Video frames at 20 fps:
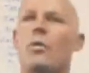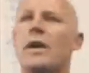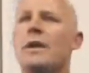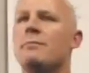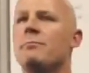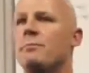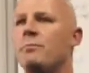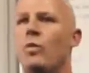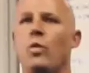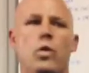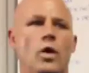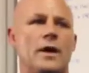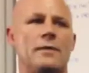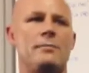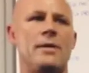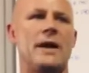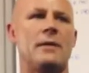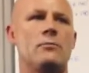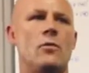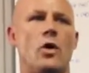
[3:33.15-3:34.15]
when one
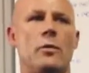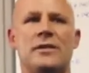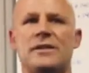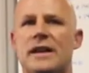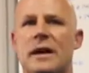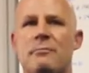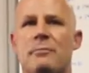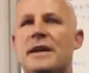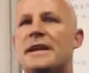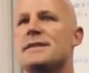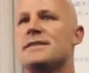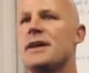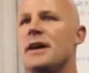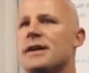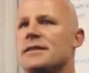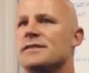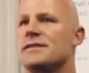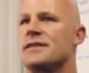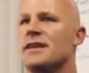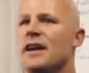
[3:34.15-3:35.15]
big moment that beats
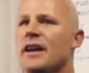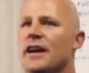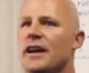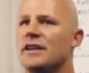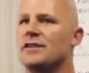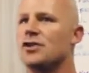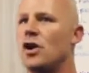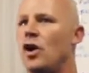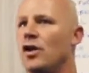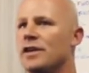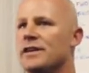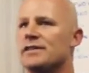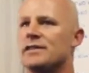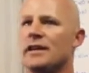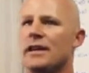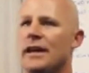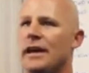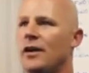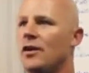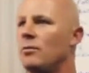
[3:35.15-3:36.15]
us. It's all these
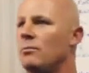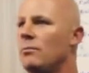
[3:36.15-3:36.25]
little